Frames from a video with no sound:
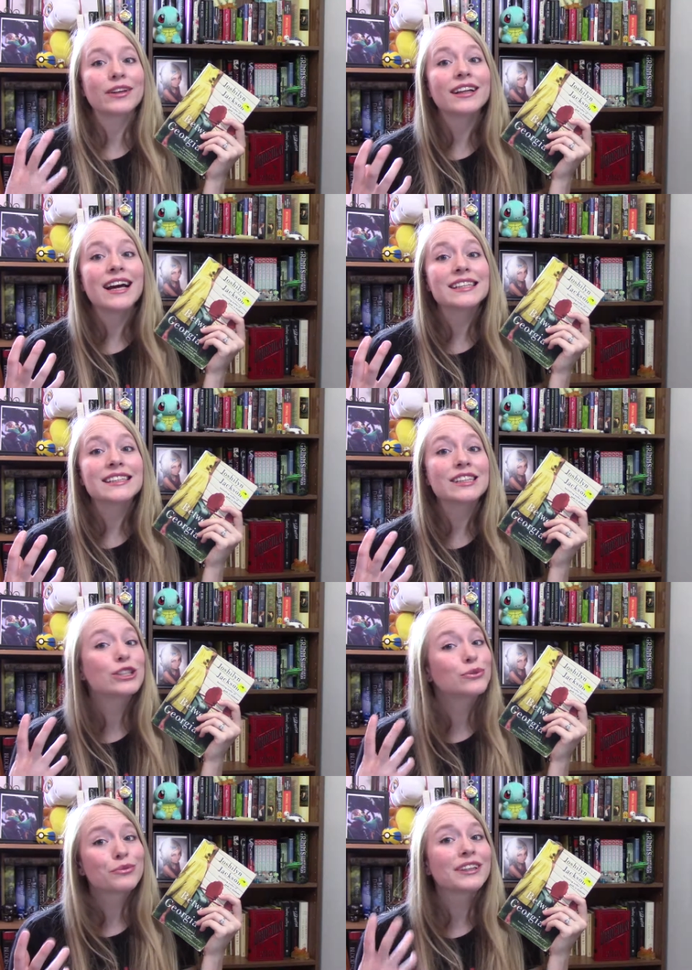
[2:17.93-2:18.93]
realizes that
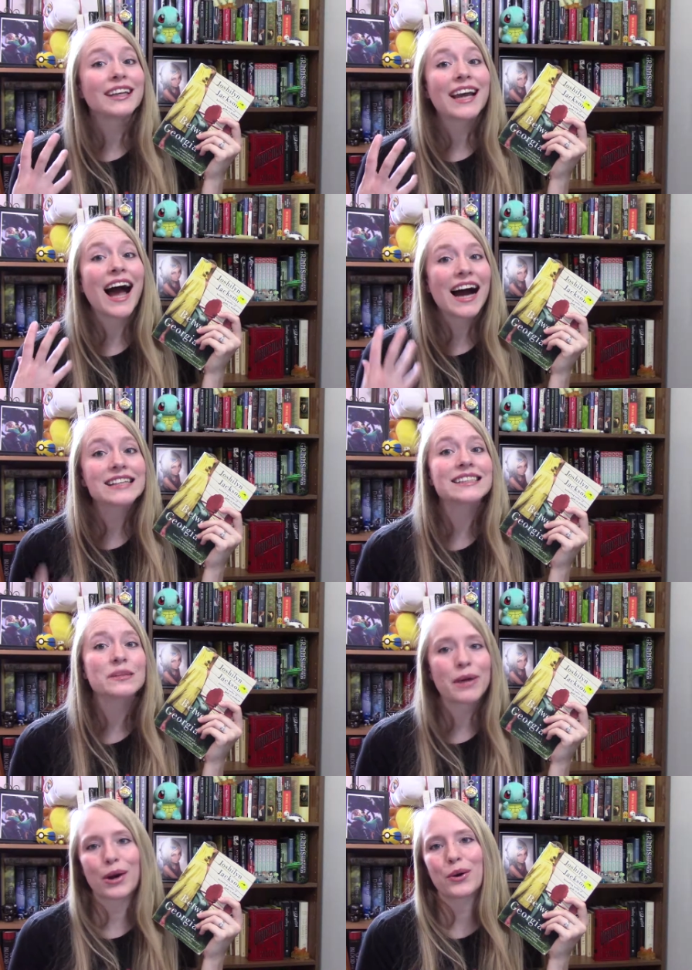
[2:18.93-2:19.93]
she really has to
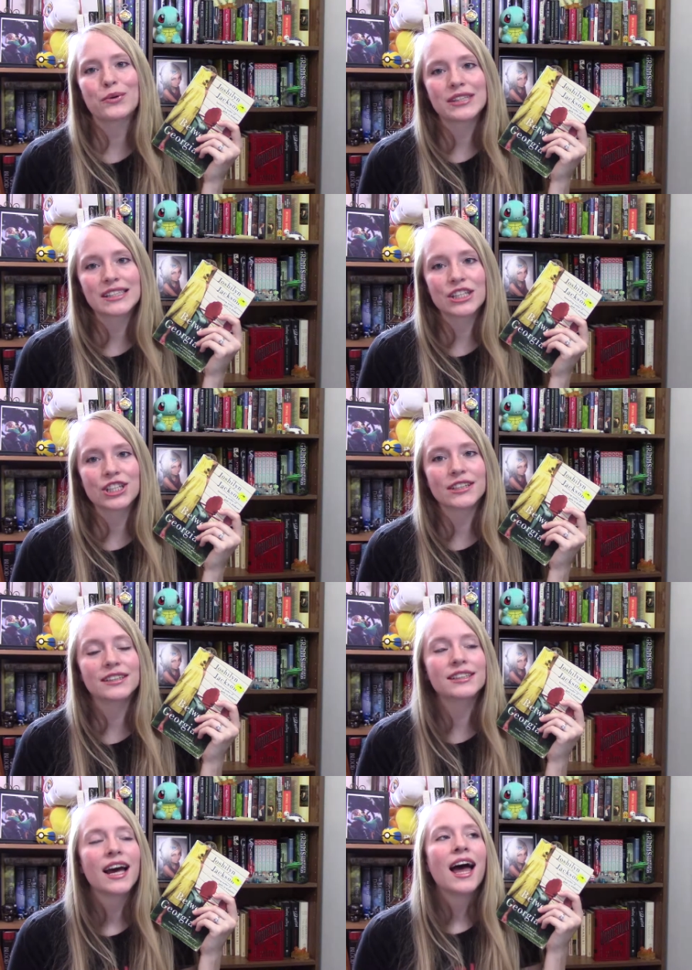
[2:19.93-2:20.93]
make her own decisions.